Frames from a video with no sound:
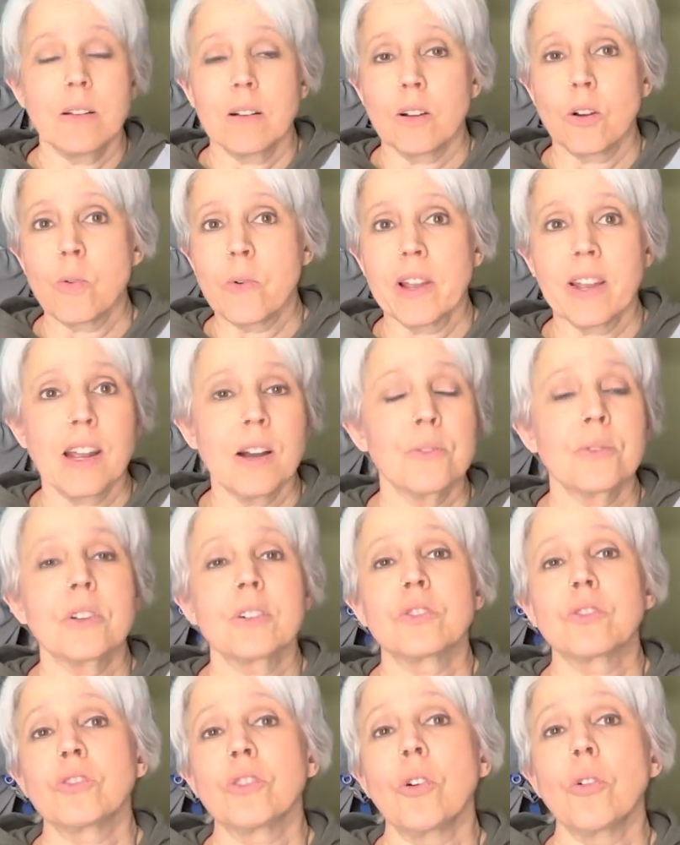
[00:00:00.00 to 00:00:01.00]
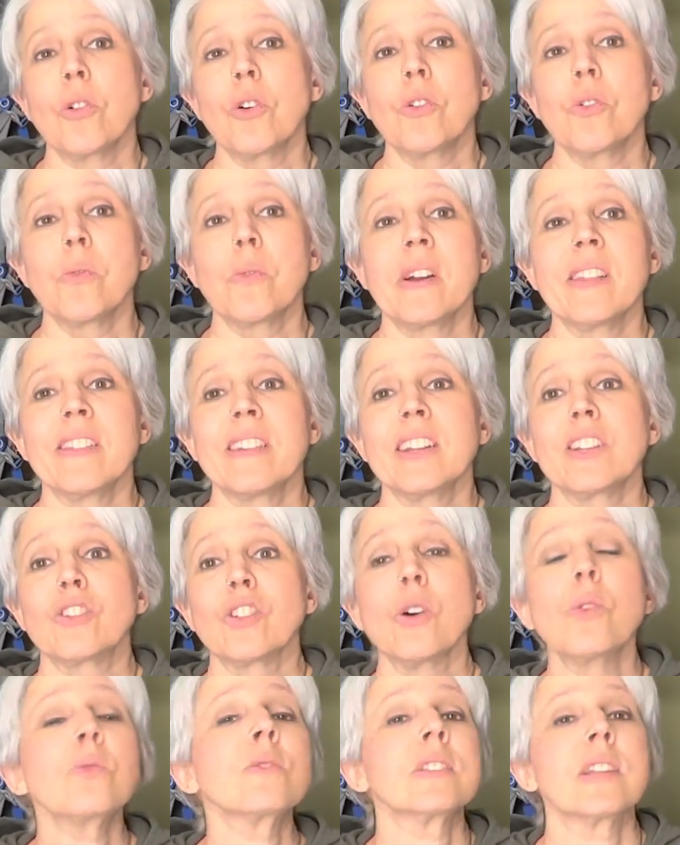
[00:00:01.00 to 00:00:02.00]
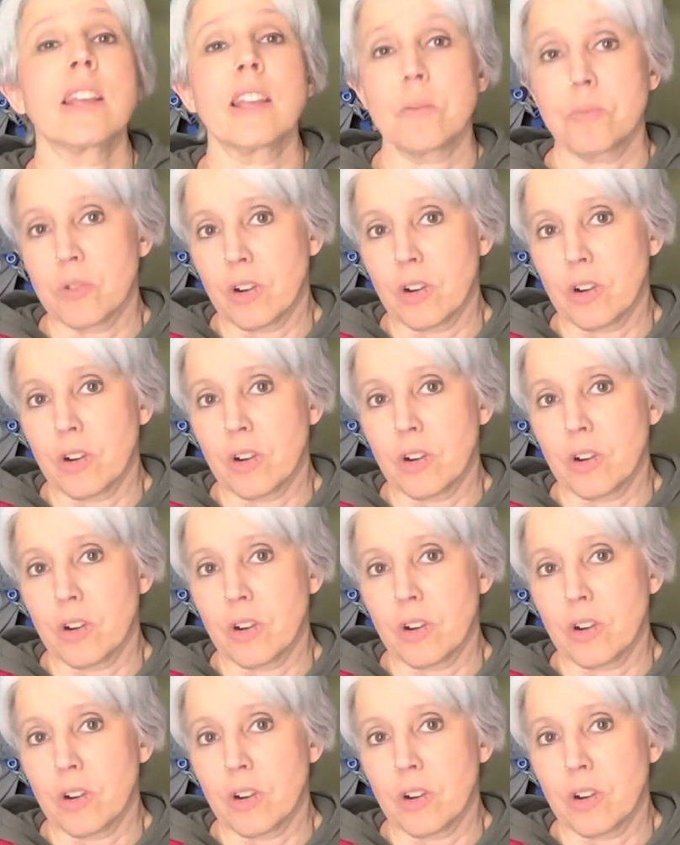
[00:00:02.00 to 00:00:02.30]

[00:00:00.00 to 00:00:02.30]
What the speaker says: going out there solo when they don't take